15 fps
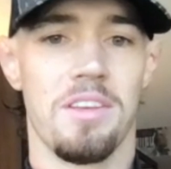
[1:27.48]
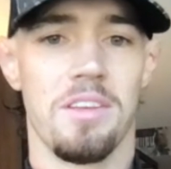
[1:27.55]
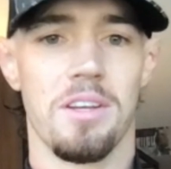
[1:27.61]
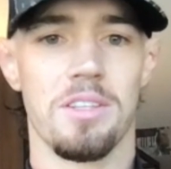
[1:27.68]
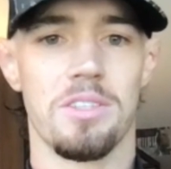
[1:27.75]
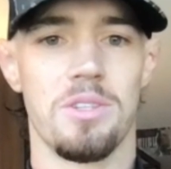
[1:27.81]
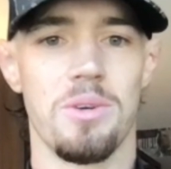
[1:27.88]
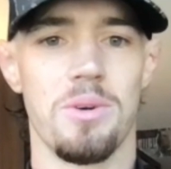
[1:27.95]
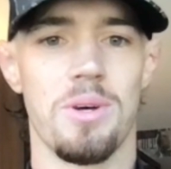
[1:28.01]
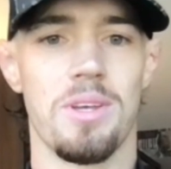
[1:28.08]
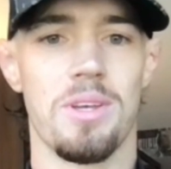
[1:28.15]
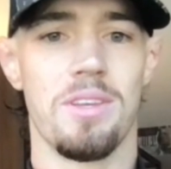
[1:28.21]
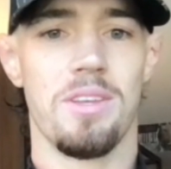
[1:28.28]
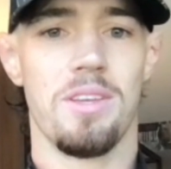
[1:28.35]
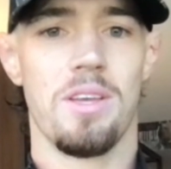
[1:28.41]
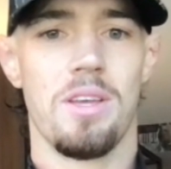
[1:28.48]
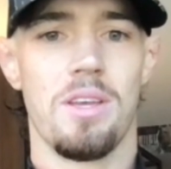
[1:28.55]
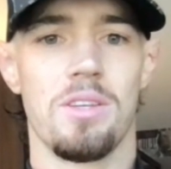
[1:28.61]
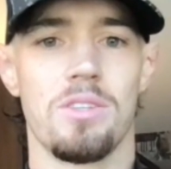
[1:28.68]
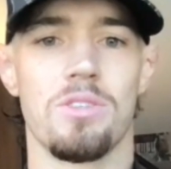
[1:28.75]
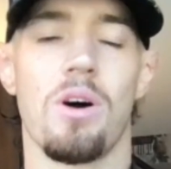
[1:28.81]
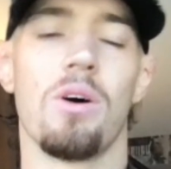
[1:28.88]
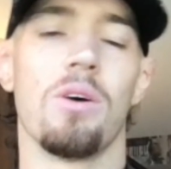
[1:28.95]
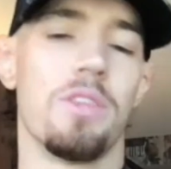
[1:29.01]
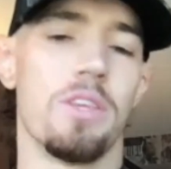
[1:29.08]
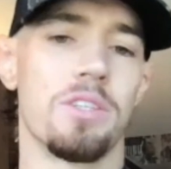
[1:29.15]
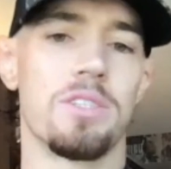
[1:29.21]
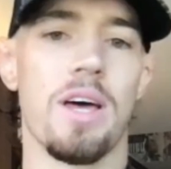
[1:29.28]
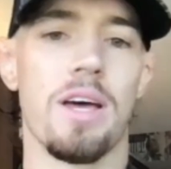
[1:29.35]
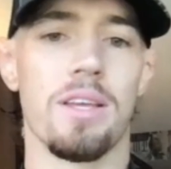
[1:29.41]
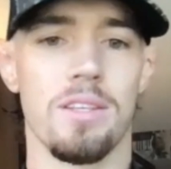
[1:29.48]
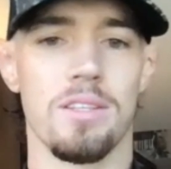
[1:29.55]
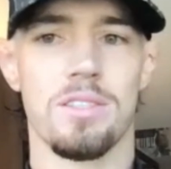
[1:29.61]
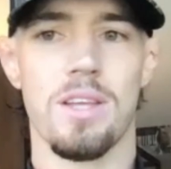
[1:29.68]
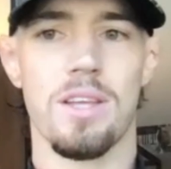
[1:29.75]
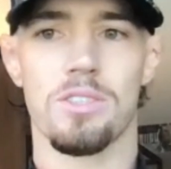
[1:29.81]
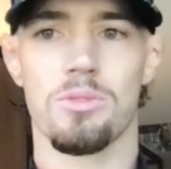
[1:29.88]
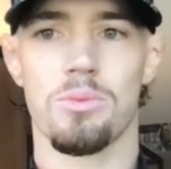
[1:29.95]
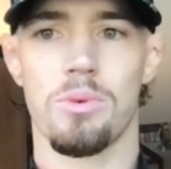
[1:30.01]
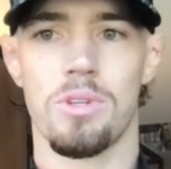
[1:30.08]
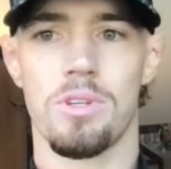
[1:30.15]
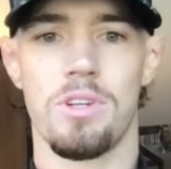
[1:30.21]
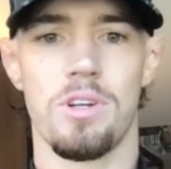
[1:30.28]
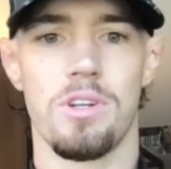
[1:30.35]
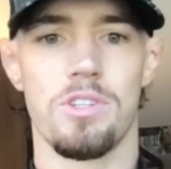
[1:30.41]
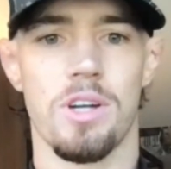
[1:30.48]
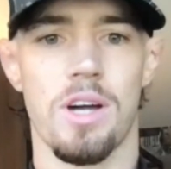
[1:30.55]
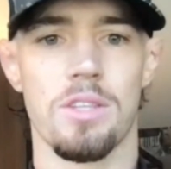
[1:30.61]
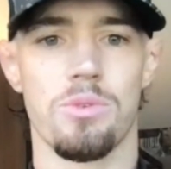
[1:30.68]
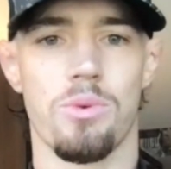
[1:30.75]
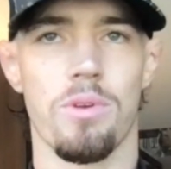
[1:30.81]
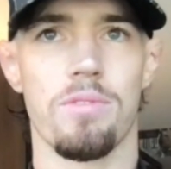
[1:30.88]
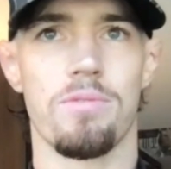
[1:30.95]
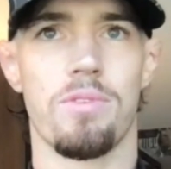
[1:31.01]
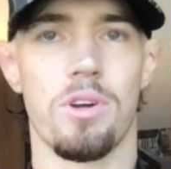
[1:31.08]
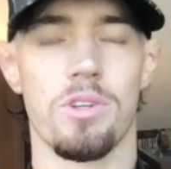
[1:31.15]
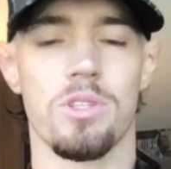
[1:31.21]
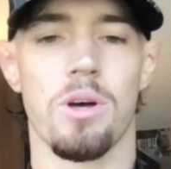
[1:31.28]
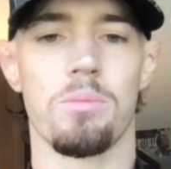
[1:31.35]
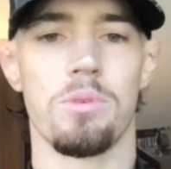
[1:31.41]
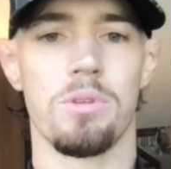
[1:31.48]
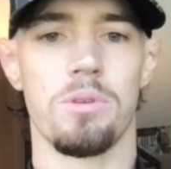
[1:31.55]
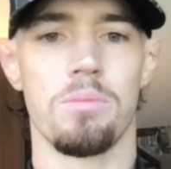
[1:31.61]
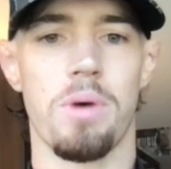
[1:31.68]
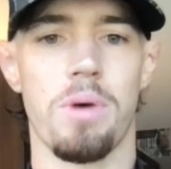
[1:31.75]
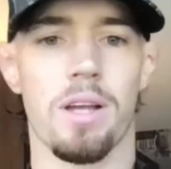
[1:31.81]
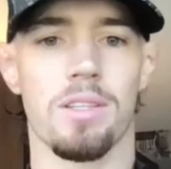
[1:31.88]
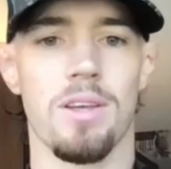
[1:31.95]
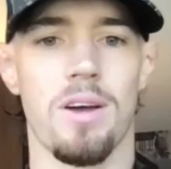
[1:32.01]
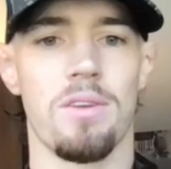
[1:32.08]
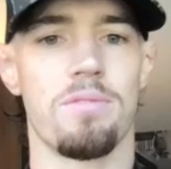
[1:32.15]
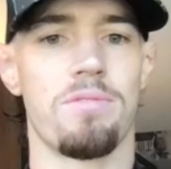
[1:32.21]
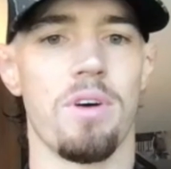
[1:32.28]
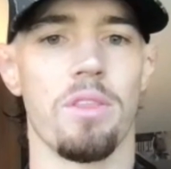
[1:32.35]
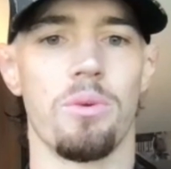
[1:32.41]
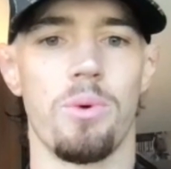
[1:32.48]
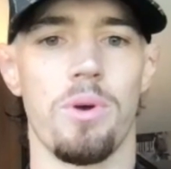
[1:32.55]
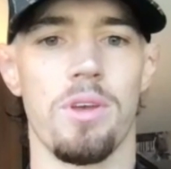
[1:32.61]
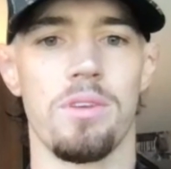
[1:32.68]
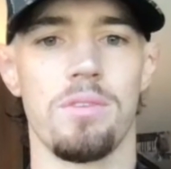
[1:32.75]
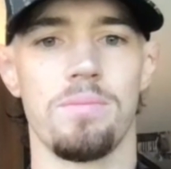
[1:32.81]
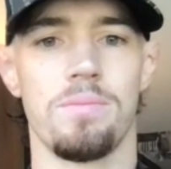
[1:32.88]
let's do it. So this next one here, July 21st, I'll be back down at featherweight.